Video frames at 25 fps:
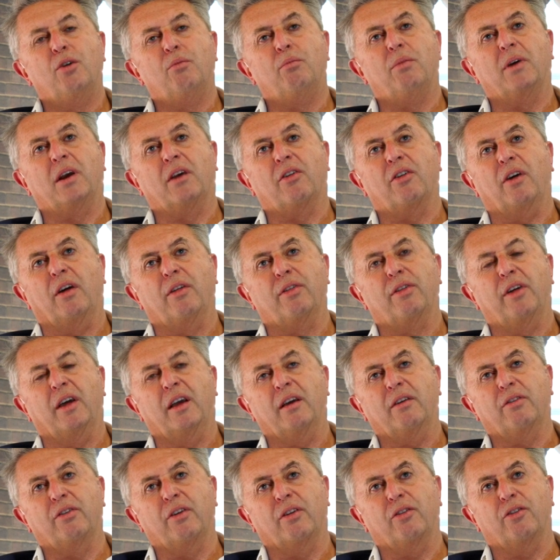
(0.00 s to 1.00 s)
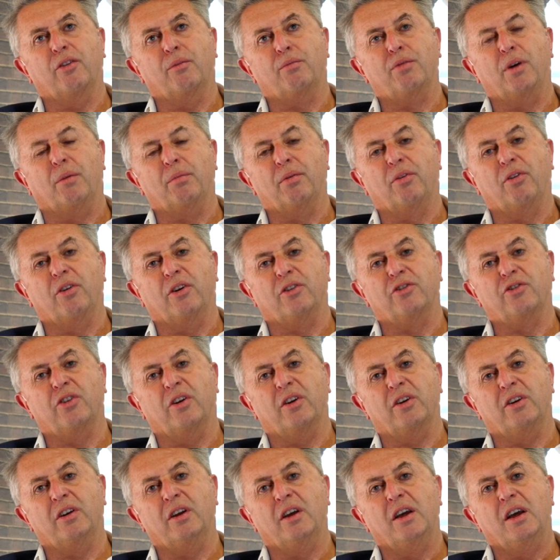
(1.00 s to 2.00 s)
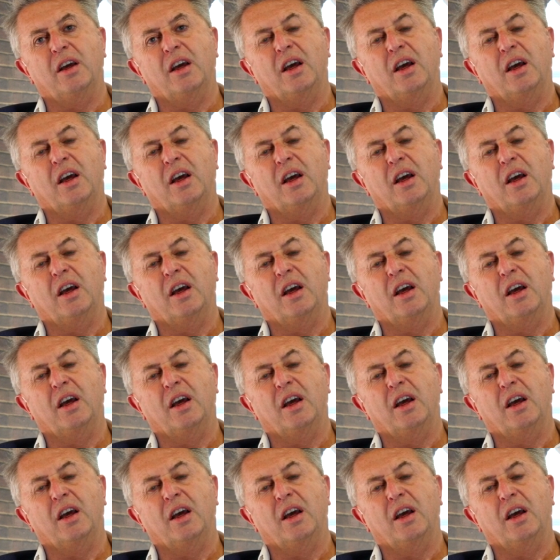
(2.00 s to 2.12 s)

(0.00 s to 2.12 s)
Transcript: because I think that the proposition